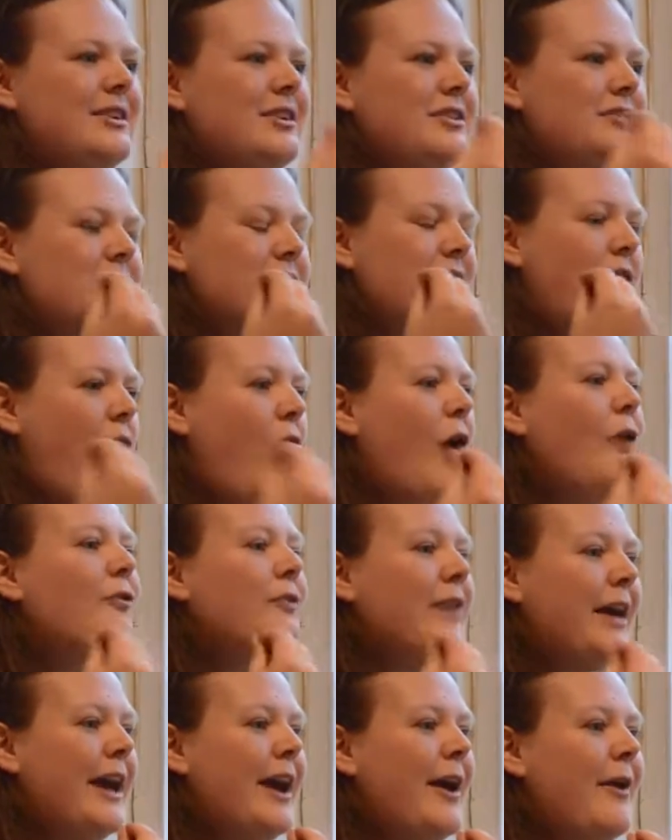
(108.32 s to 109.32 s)
Because
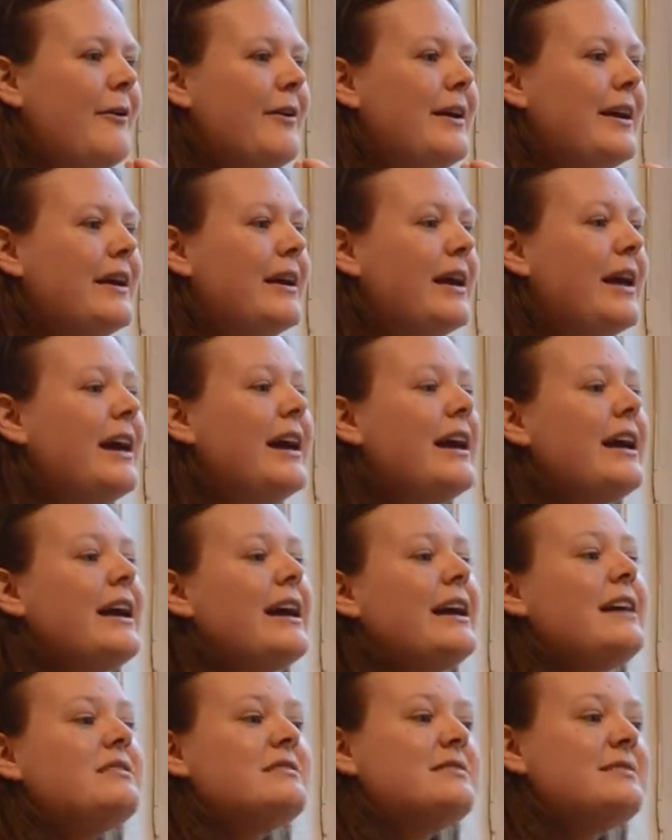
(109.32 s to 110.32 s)
overhearing
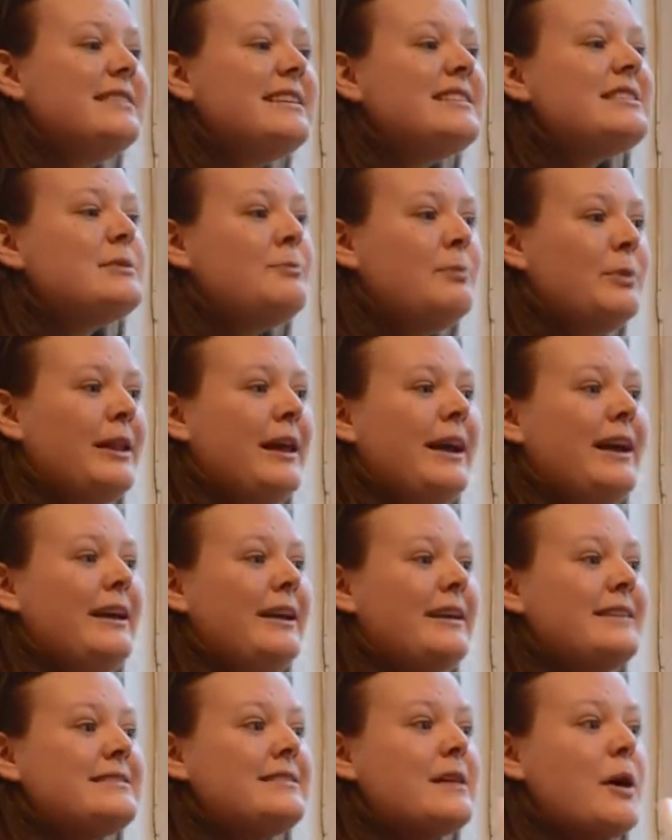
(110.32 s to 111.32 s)
is this
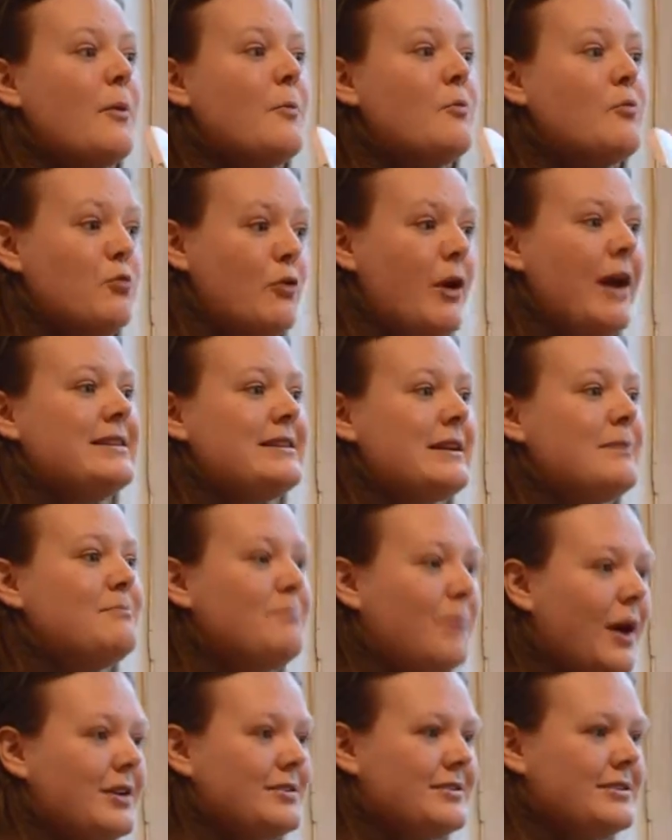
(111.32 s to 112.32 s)
play's bread and
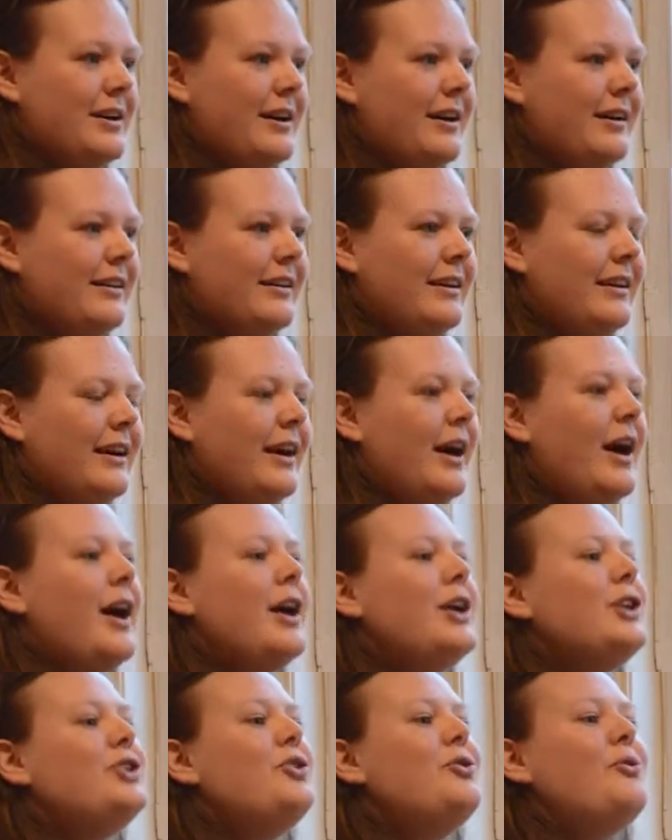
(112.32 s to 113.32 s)
butter.
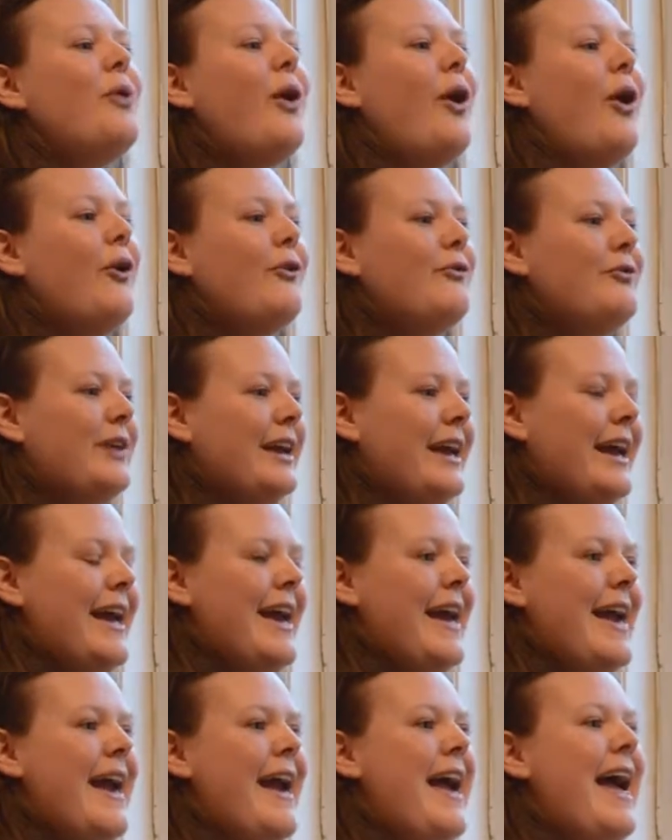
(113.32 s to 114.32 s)
You
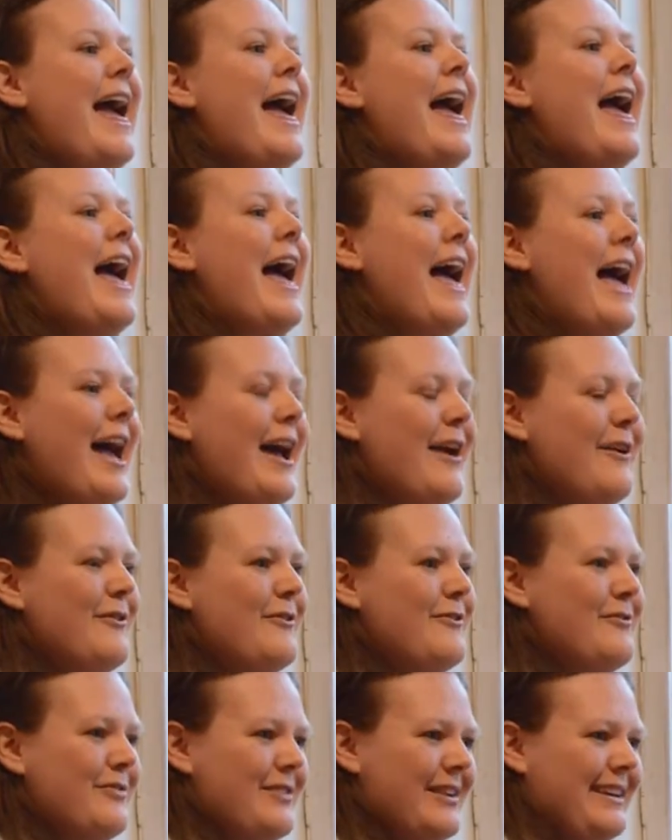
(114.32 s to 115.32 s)
overhear
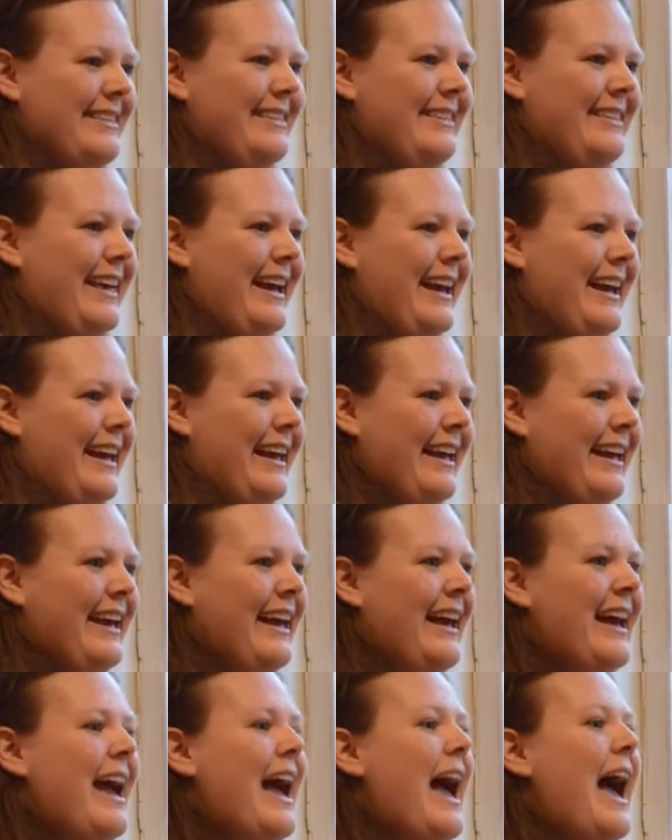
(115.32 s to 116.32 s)
everything,
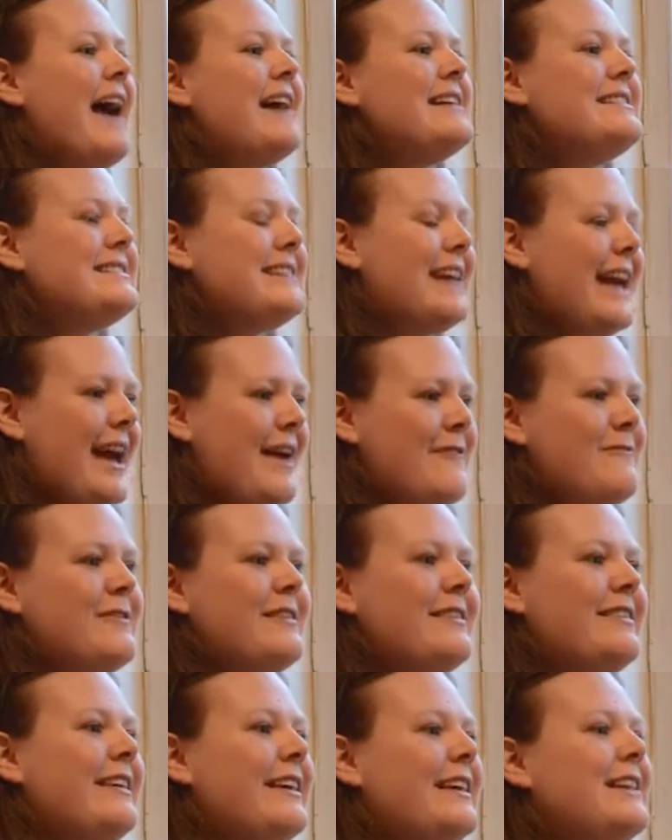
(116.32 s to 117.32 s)
and
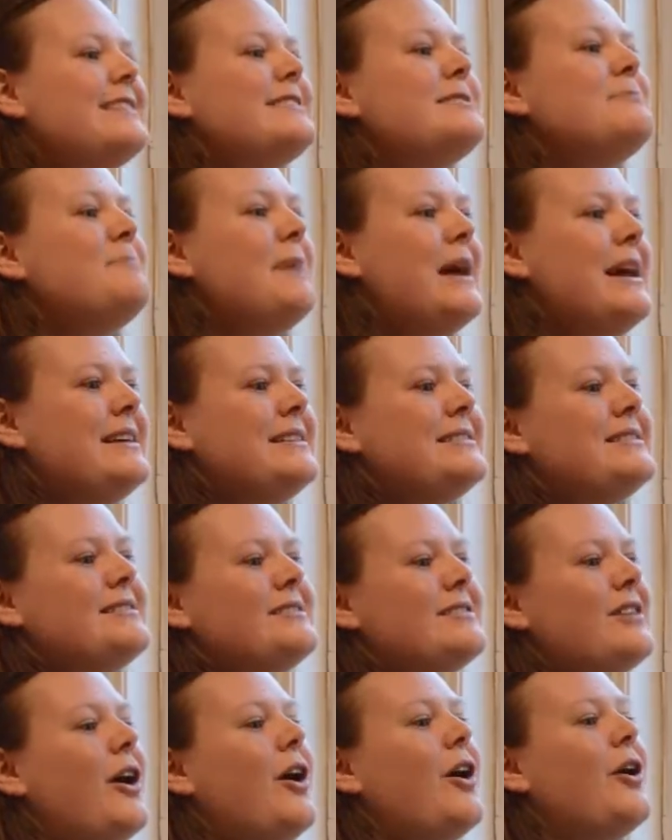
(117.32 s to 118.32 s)
everything is
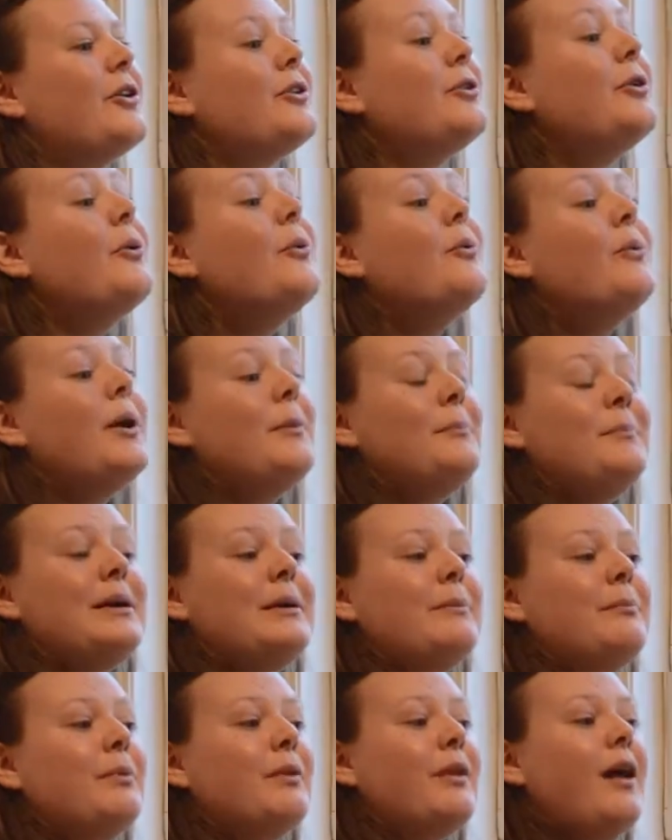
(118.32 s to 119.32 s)
based on what
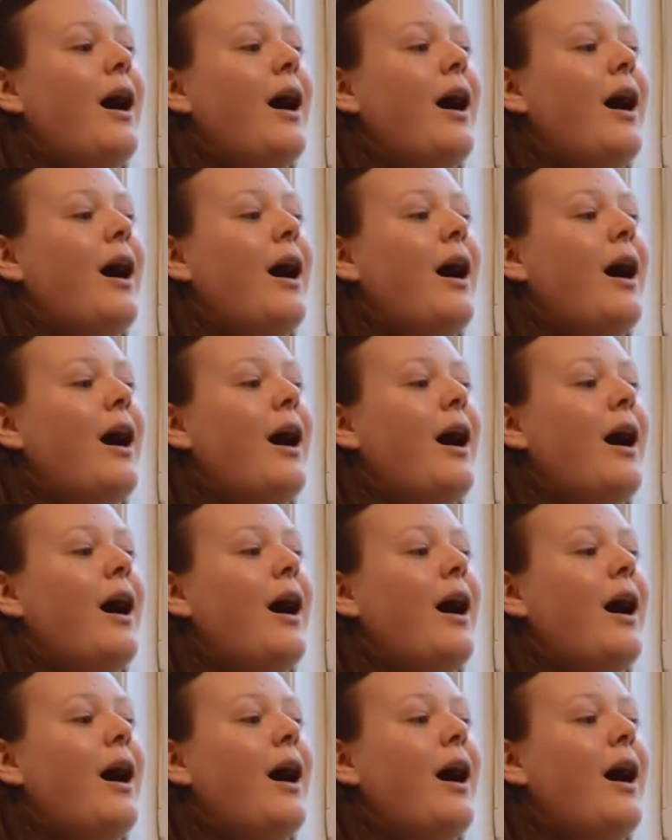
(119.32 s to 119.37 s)
people